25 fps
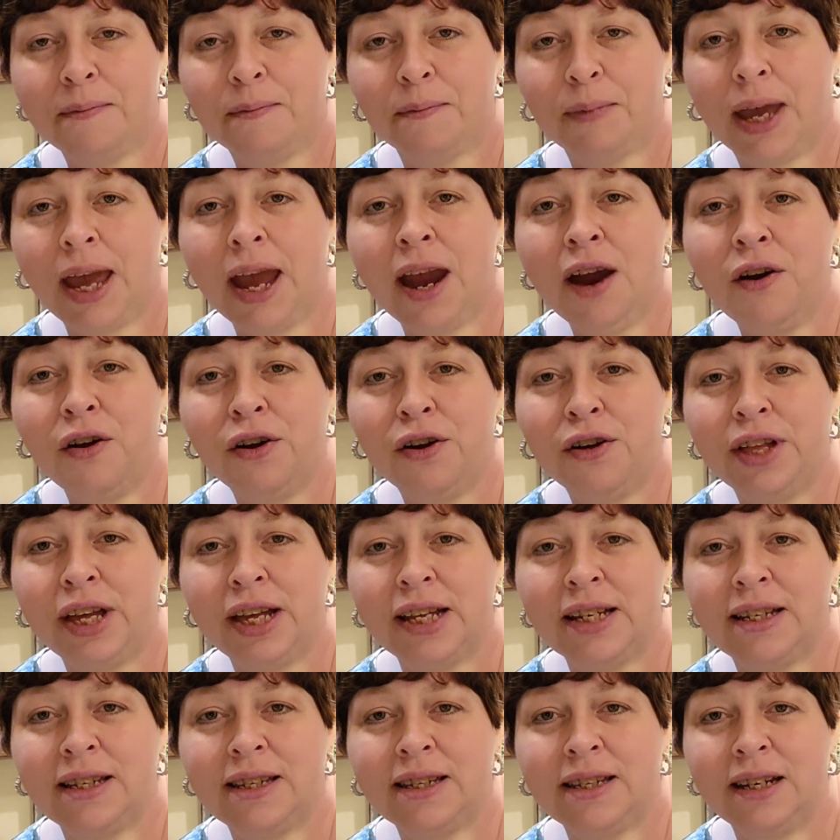Carol
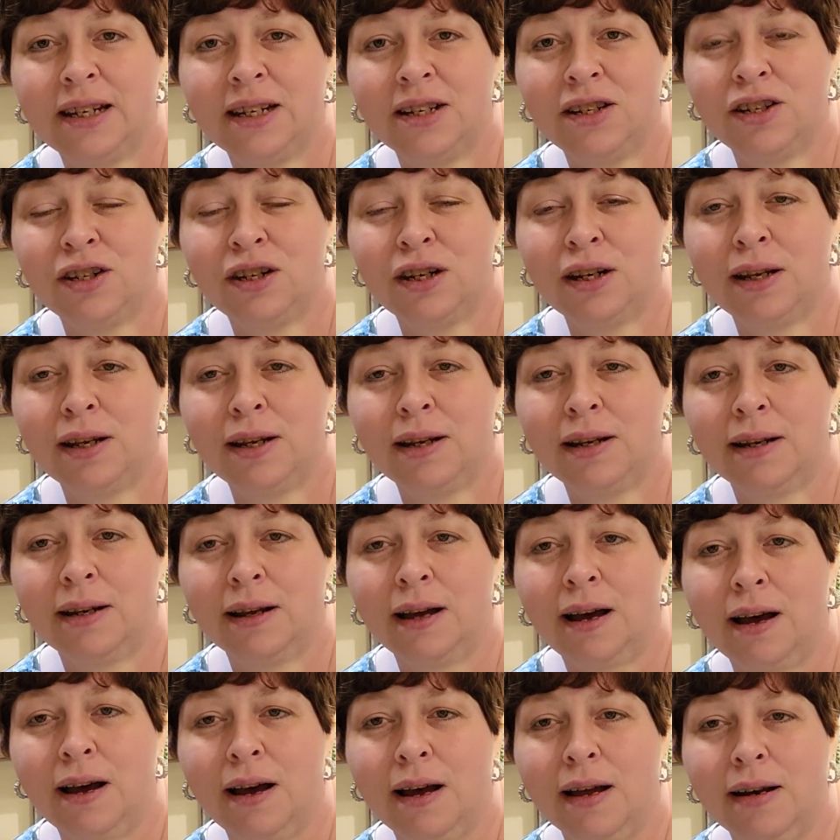had stitched it
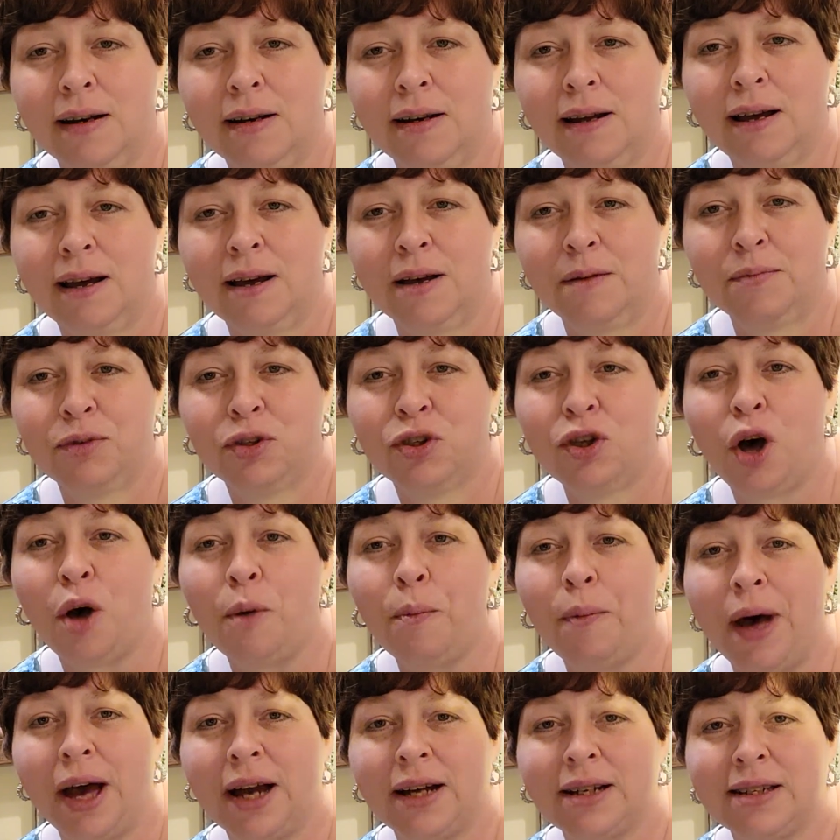on
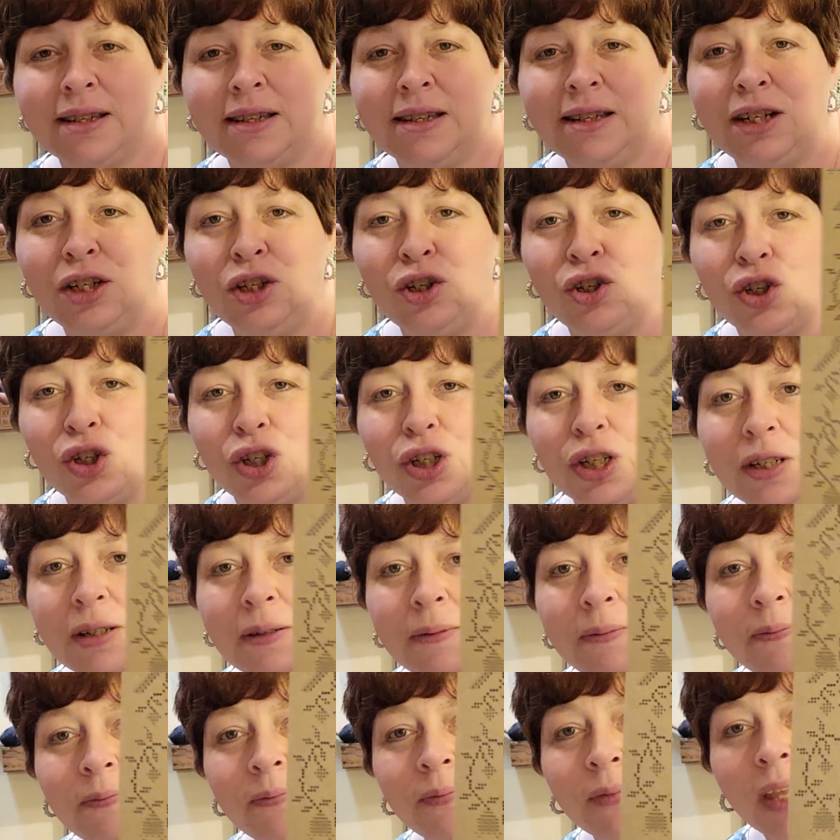Saltbox Stitcher,